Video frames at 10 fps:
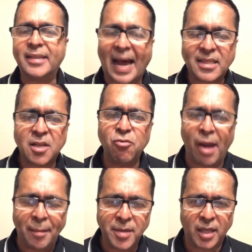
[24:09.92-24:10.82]
And that's the
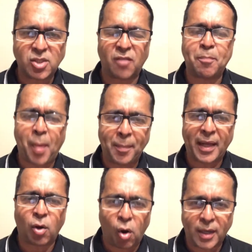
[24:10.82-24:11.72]
remnants of
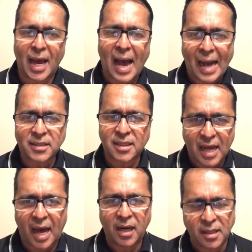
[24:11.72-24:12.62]
Public Order Act,
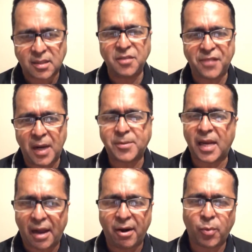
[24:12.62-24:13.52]
Carl Hudson Phillips
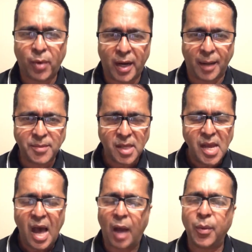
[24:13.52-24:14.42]
and Eric Williams.
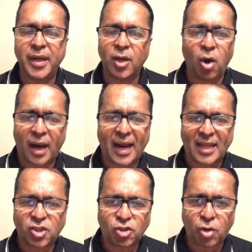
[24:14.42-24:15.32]
And we need all of
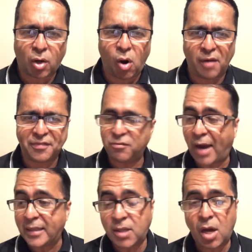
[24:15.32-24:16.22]
that struck off
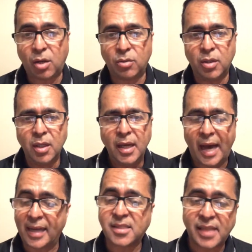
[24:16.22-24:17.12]
right now.
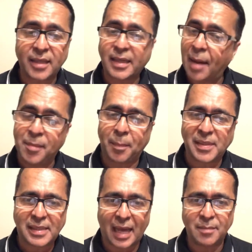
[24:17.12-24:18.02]
And I said, Kamala
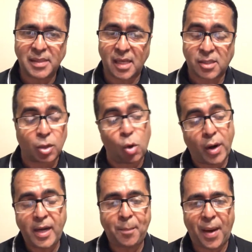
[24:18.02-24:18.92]
Prasad Bisesa,
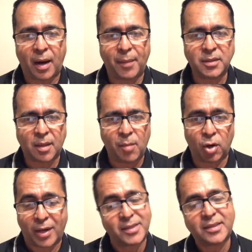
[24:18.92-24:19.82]
go in the parliament
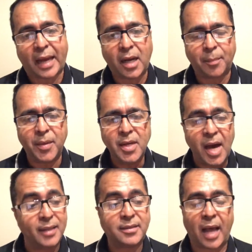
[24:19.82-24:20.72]
tomorrow and stand up
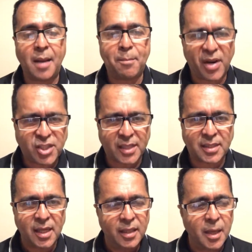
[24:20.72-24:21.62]
and tell
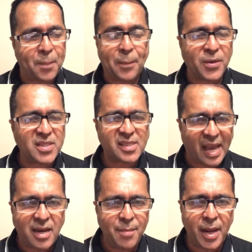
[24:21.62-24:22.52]
Bridget, the people
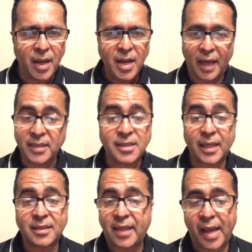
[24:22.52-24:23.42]
send me and
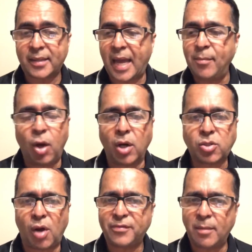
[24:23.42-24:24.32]
say, take them
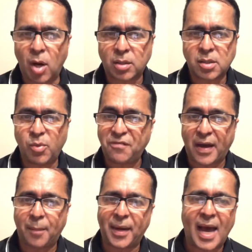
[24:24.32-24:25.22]
laws off the books. We
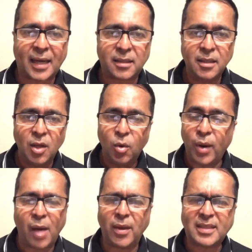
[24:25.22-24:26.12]
fed up with that.
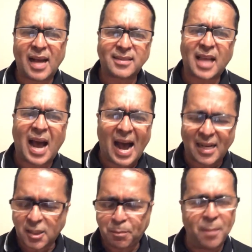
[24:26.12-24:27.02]
We don't want to
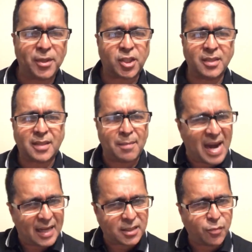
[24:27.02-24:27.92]
ask permission to
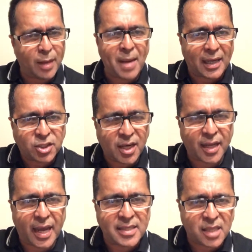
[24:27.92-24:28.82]
march if we're marching
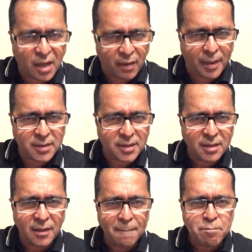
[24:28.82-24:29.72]
against the government.
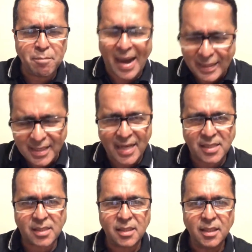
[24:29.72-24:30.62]

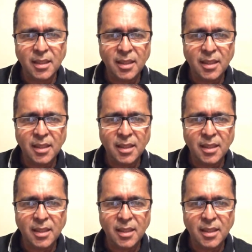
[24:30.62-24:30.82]
Madness.